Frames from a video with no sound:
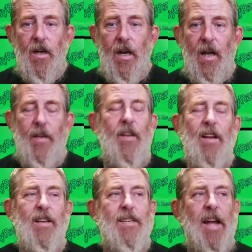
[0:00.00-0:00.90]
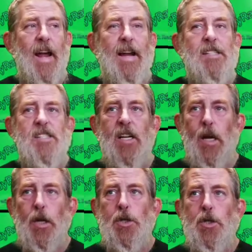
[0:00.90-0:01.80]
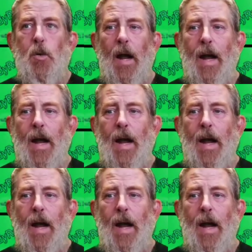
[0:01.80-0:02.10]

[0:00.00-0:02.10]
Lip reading: It takes the issue